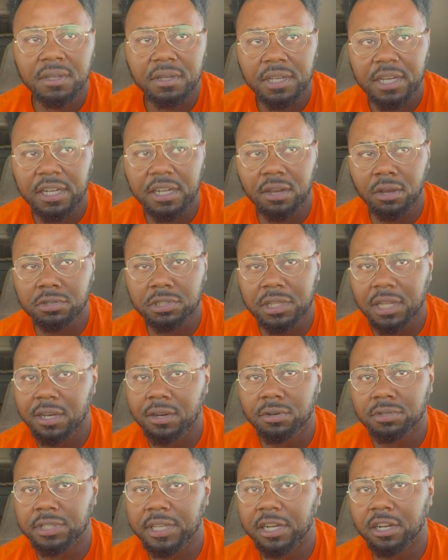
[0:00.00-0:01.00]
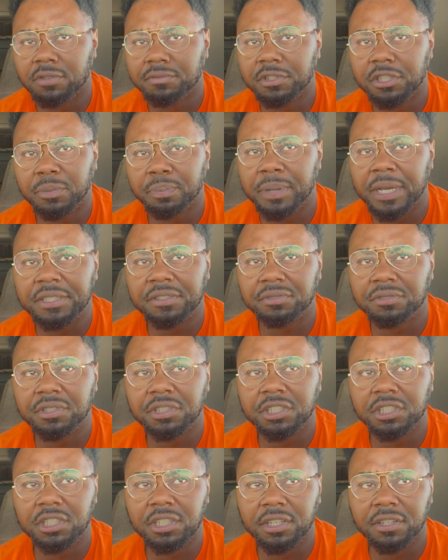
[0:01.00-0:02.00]
And those loads, they don't really pay too
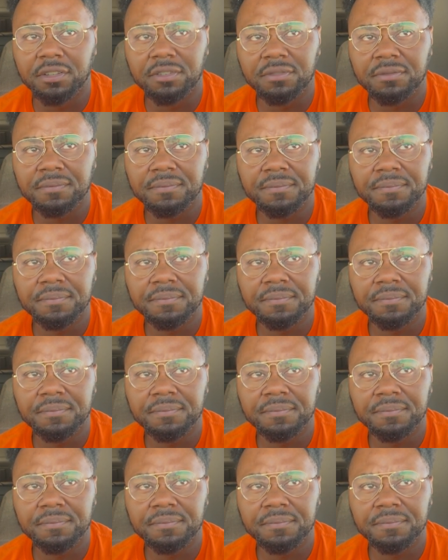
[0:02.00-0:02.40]
good either.